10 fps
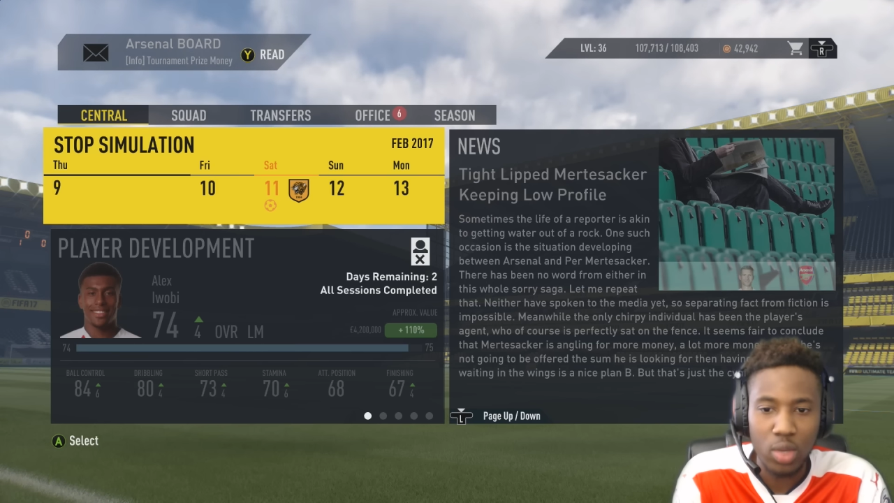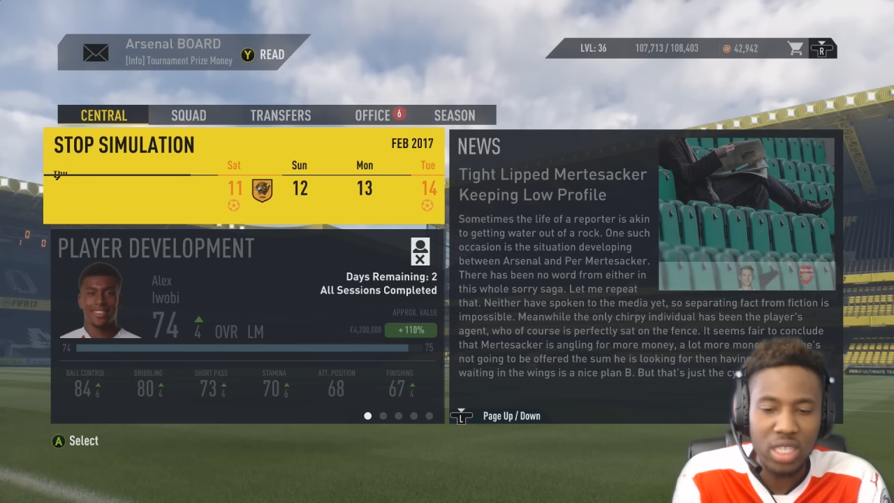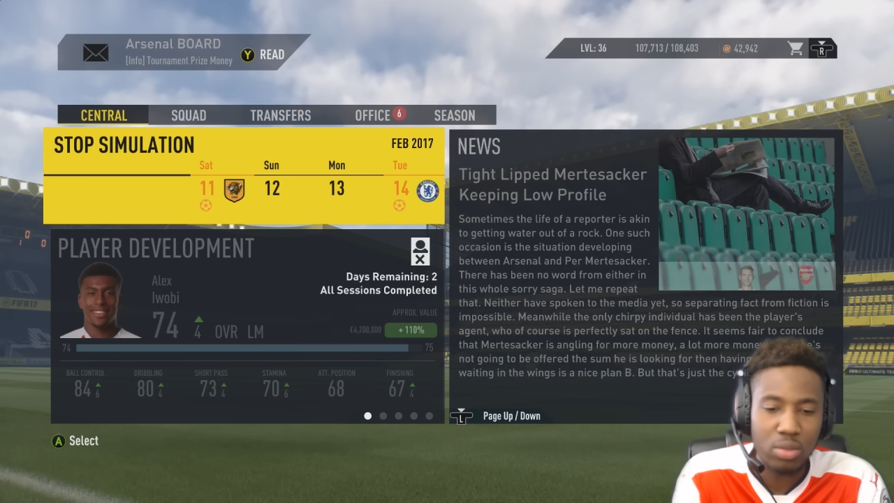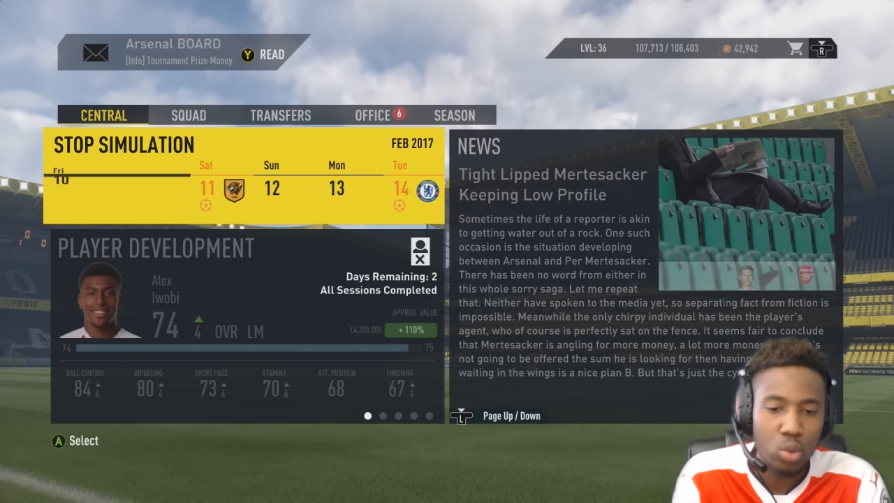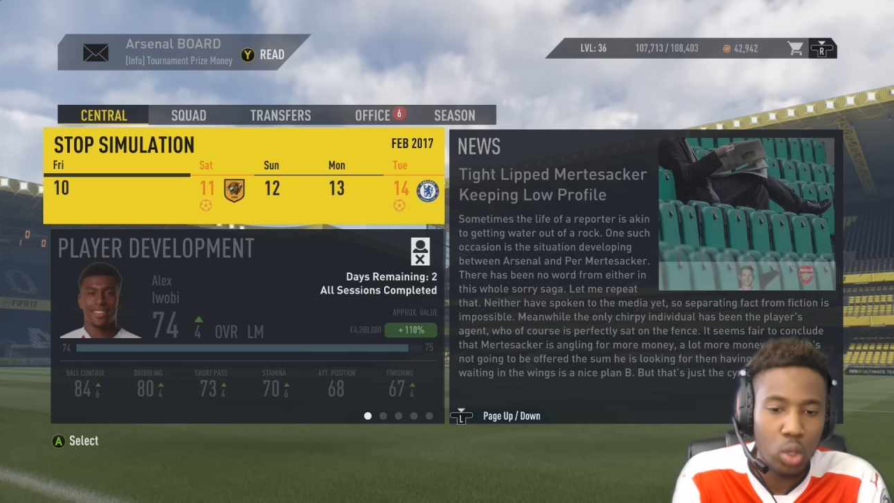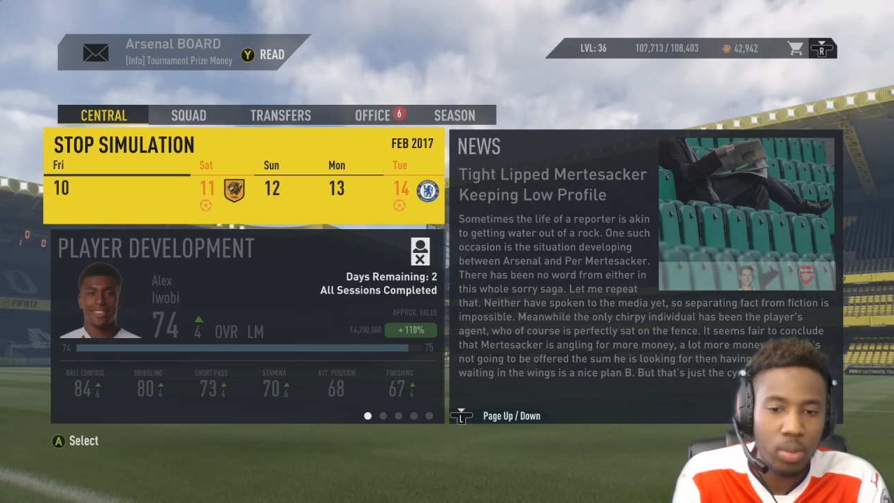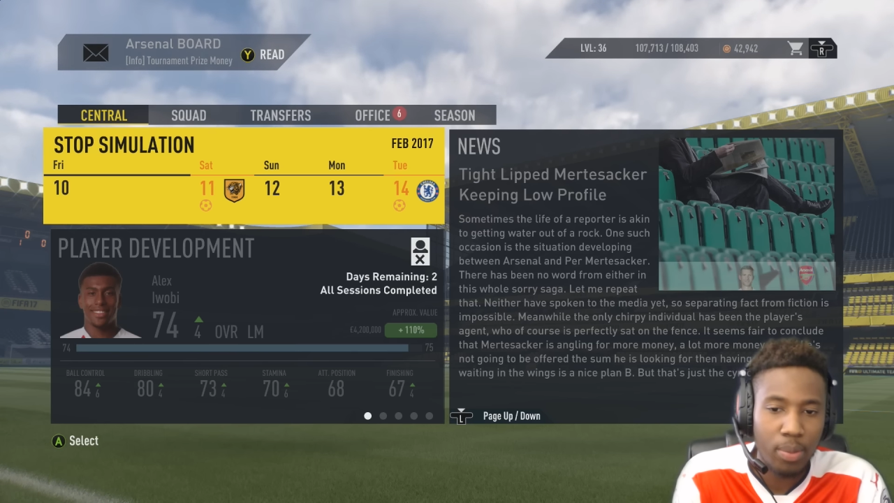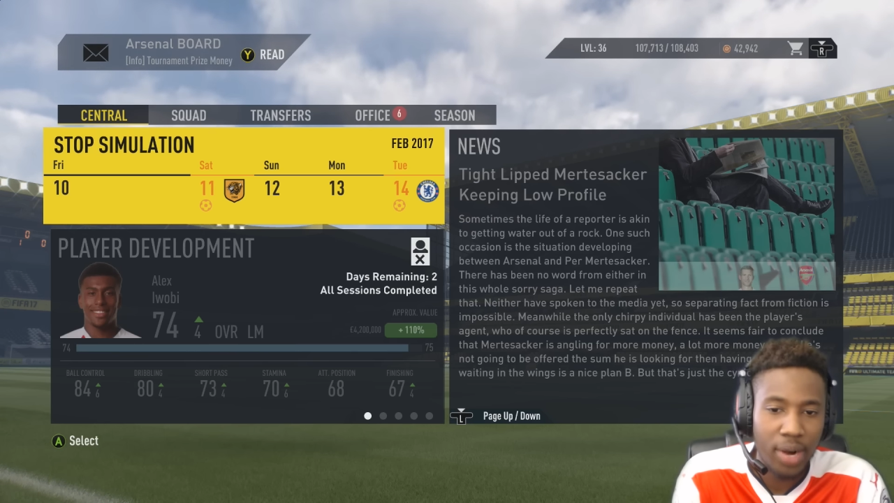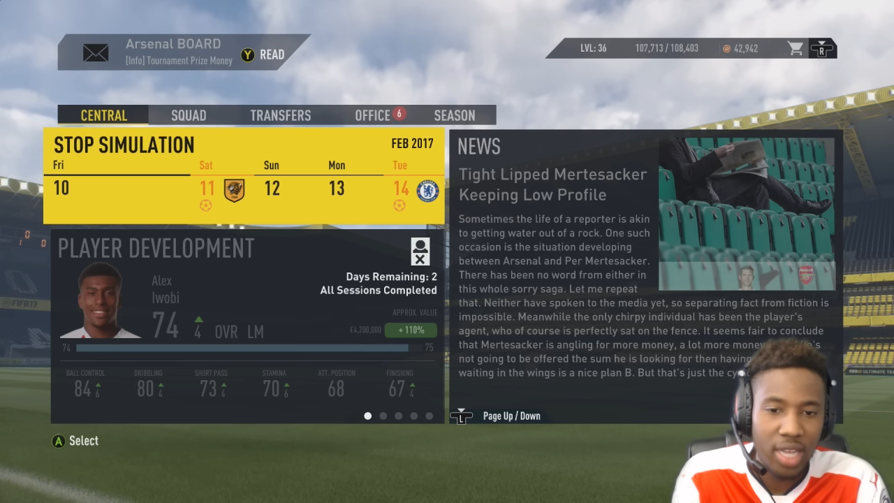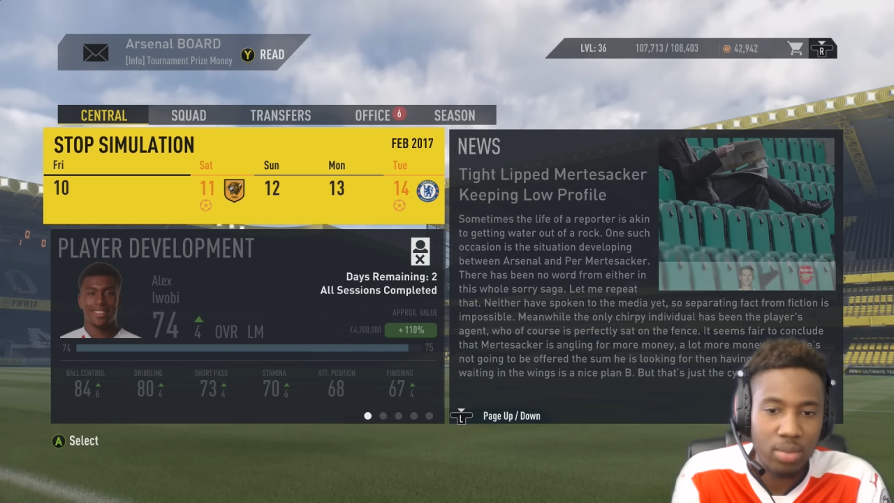We get some
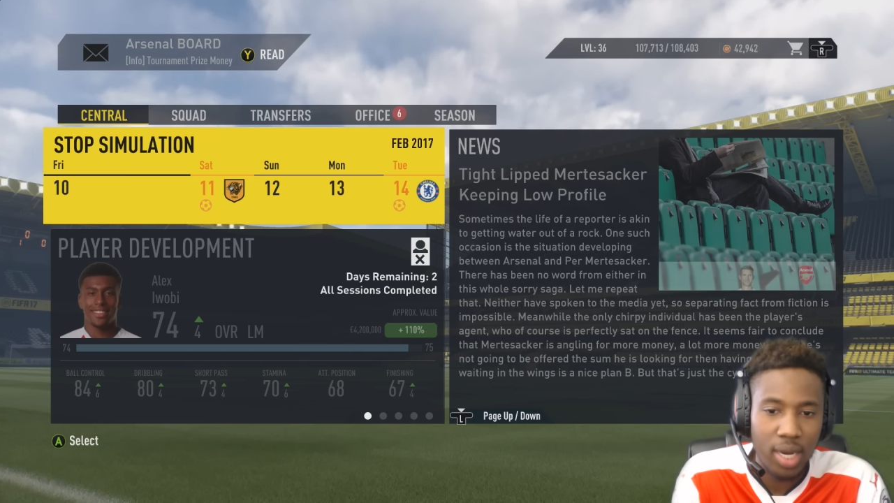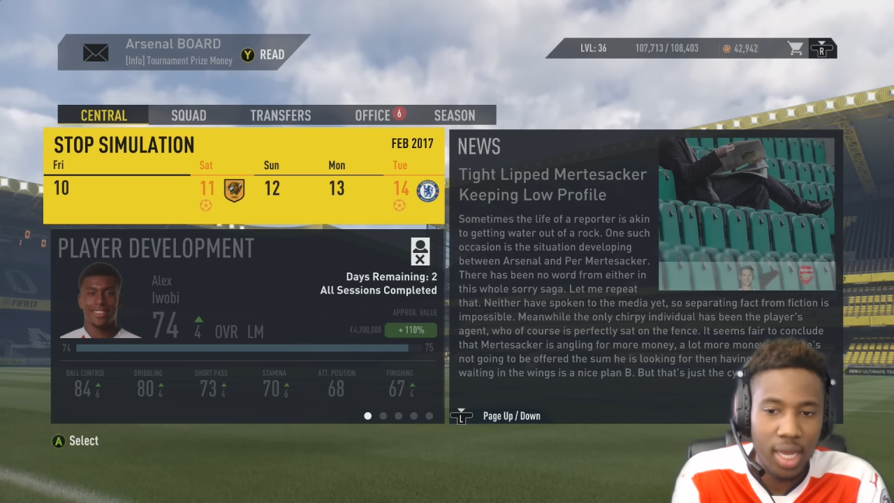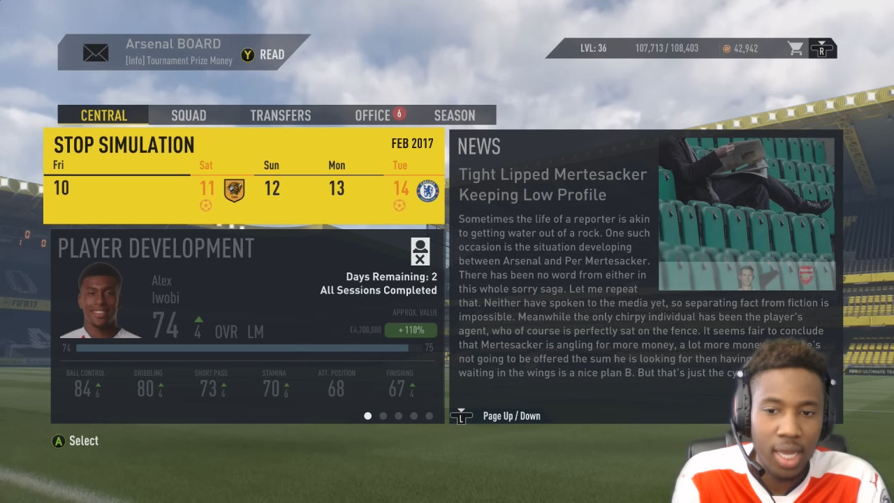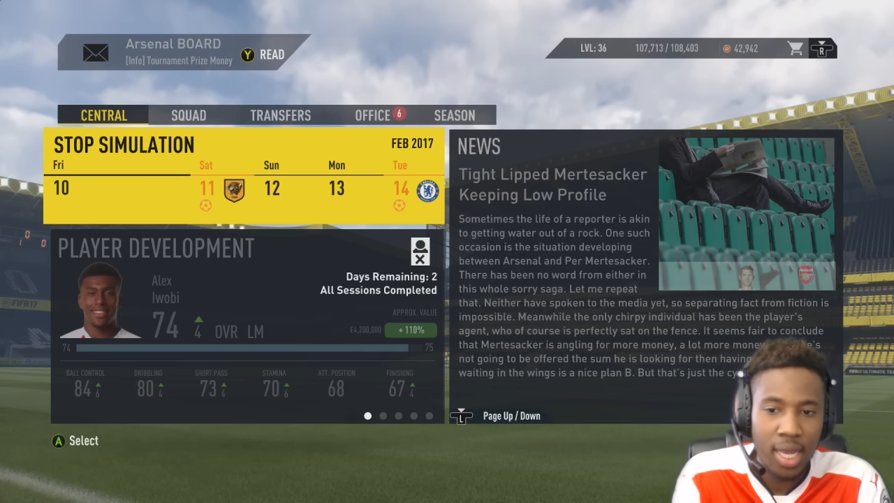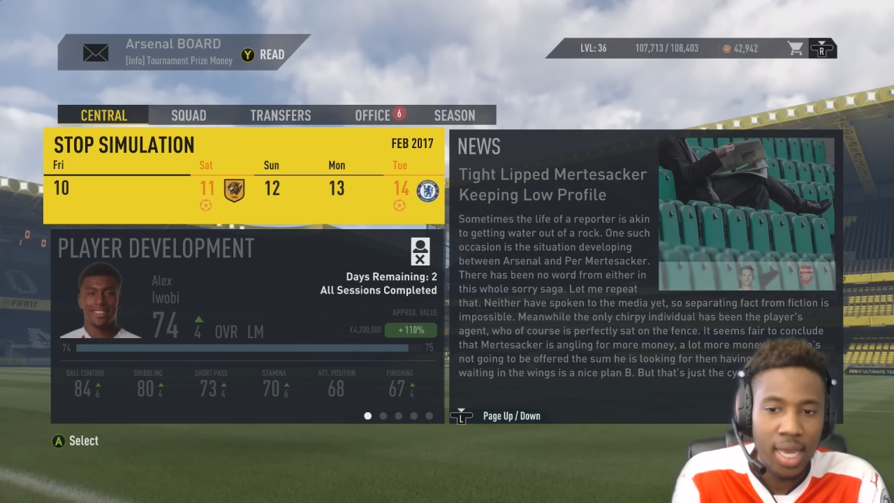tournament prize money.